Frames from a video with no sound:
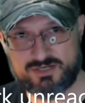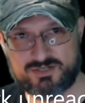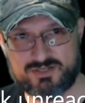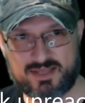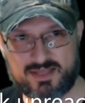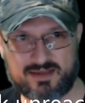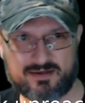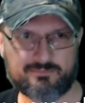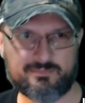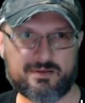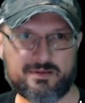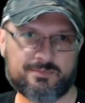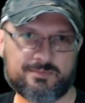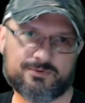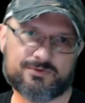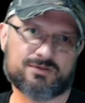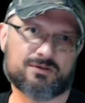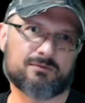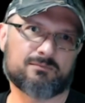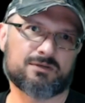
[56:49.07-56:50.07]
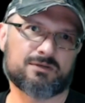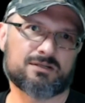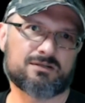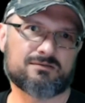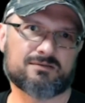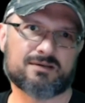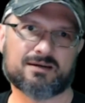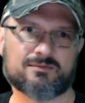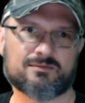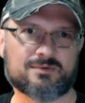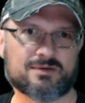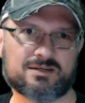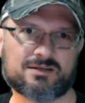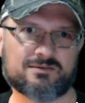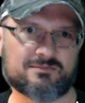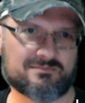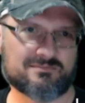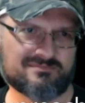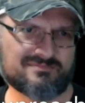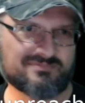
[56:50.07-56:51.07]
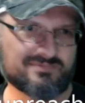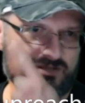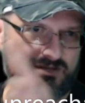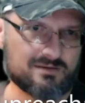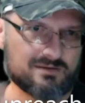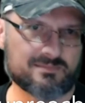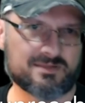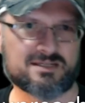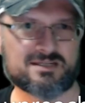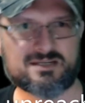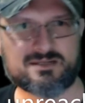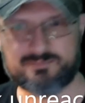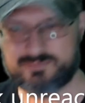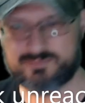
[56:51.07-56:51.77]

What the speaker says: And maybe you saw me do that when you saw me typing all